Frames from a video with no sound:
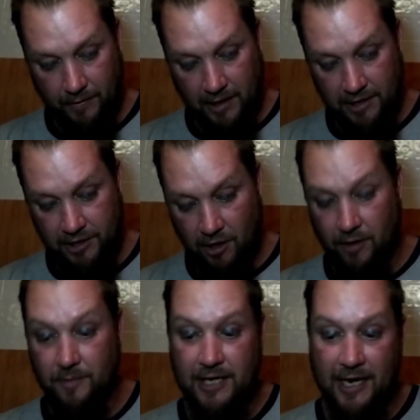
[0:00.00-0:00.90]
this
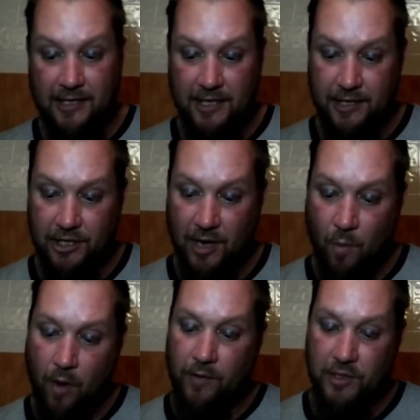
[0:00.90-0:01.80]
circumstance is
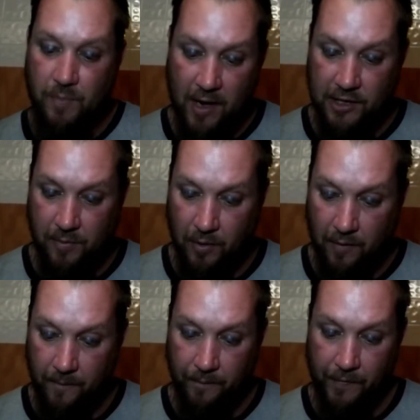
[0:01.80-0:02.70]
somewhat
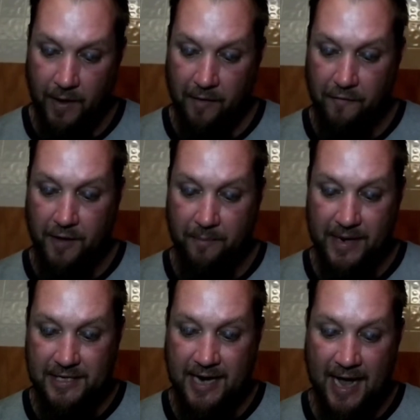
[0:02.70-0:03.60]
responsible for the
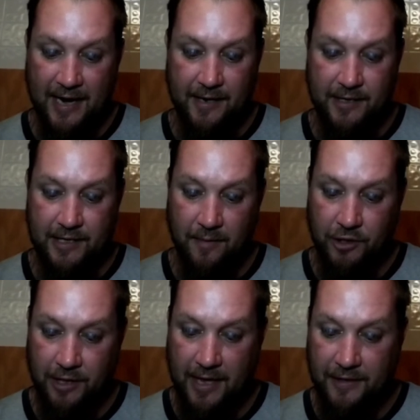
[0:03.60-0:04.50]
misguided
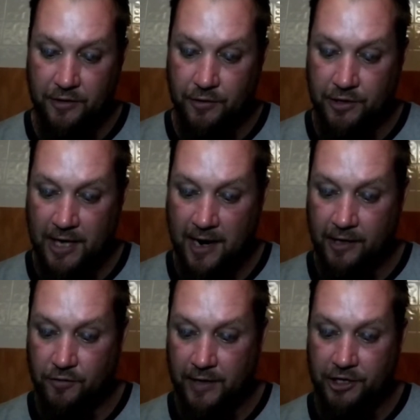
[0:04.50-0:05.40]
assumption that the Teutonic
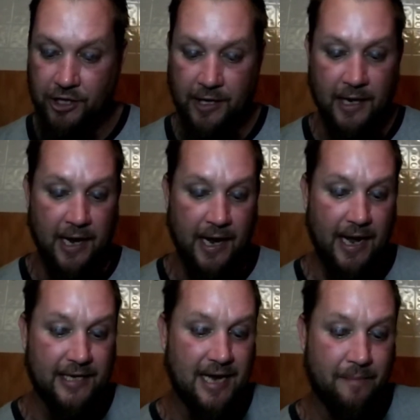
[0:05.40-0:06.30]
tradition
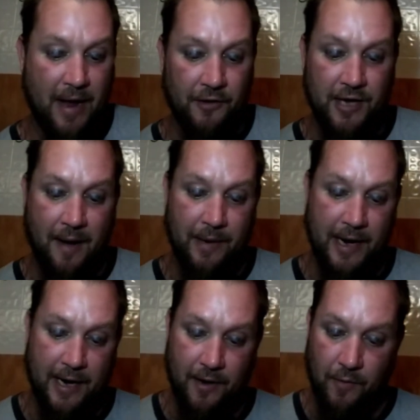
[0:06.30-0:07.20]
is a male
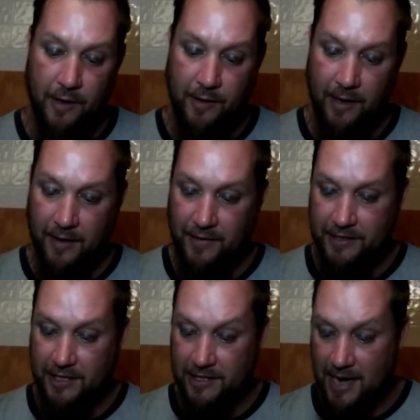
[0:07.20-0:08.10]
dominated one.
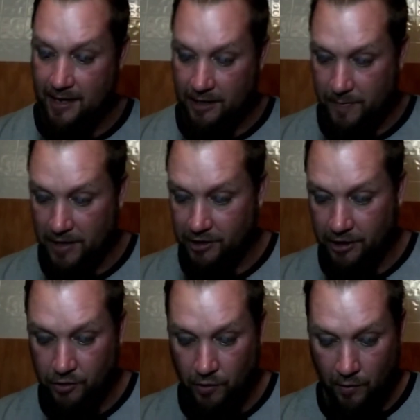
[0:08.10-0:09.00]
This is not
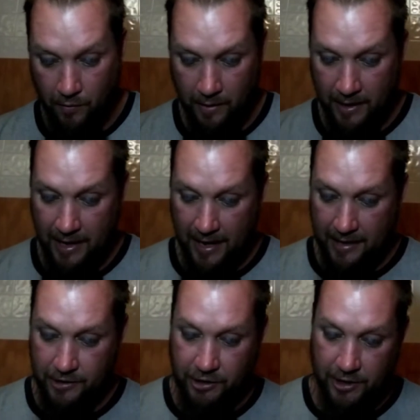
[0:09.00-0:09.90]
especially true.
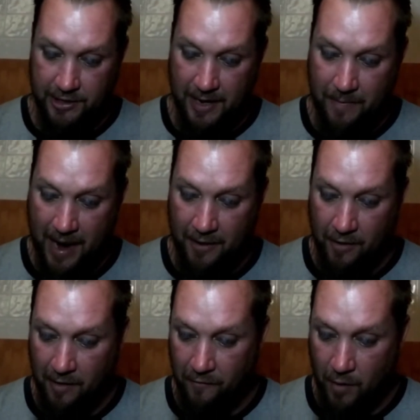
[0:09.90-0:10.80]
It is just a matter
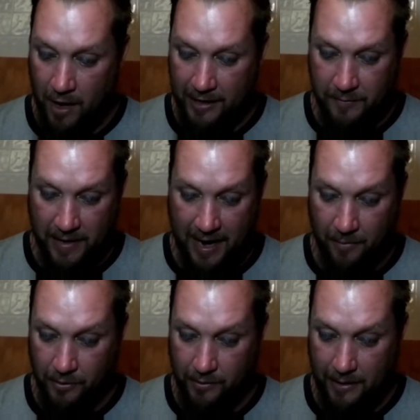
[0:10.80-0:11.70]
of what has been
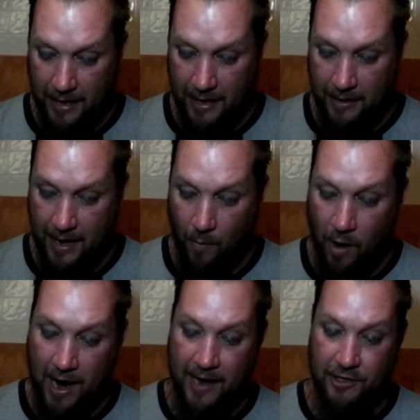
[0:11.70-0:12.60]
able and
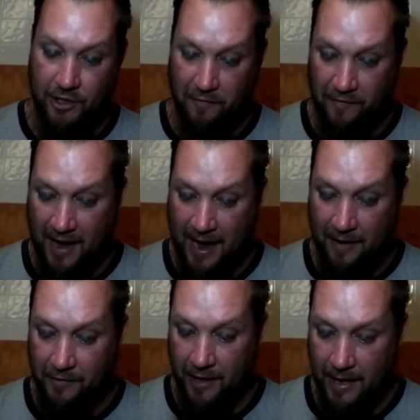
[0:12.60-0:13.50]
what has
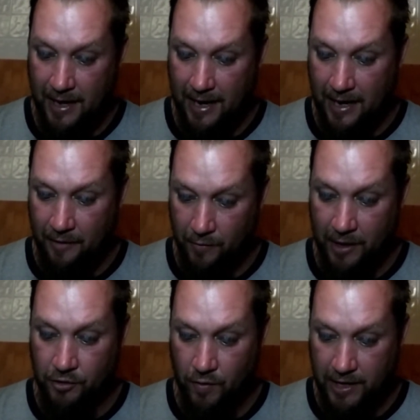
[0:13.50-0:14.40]
survived in
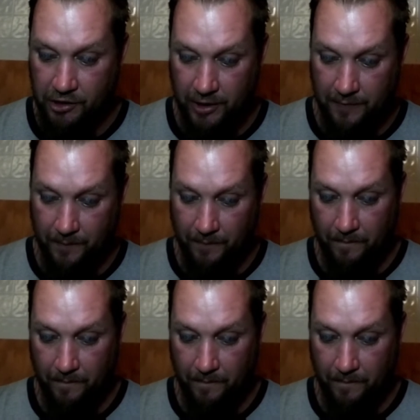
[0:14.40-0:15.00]
written tradition.